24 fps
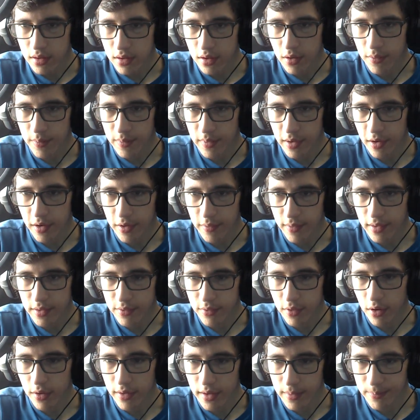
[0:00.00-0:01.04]
nope, I already read
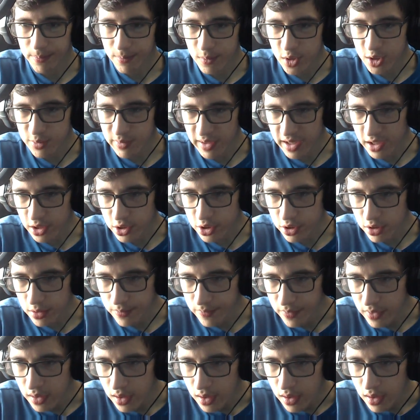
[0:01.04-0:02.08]
through all that. Just making sure.
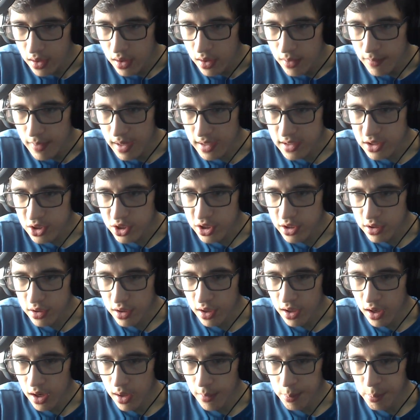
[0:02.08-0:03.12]
Max and
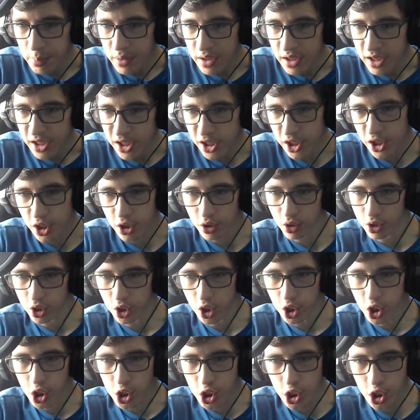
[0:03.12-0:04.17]
Sheila up in here.
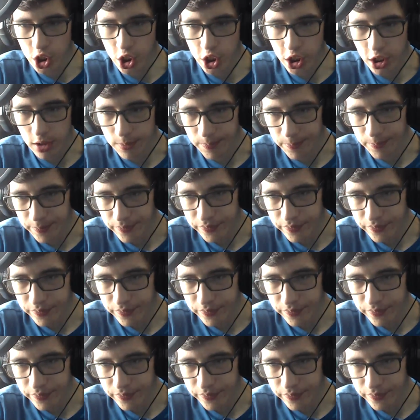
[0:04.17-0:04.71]
Yeah!